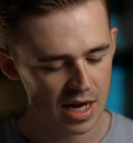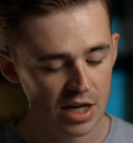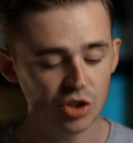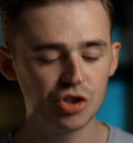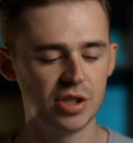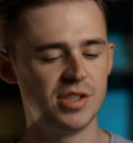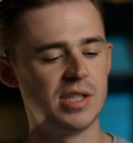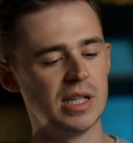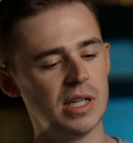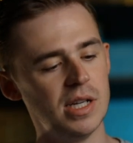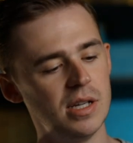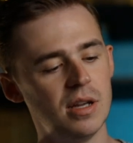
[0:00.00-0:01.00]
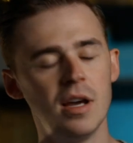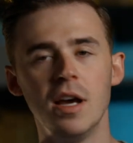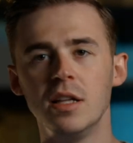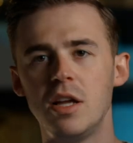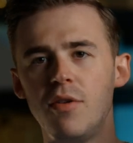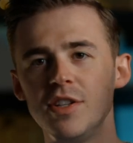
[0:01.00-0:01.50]
Interestingly,
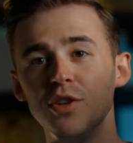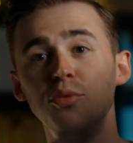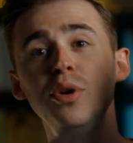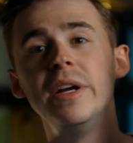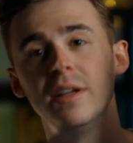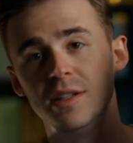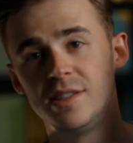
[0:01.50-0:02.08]
there is a real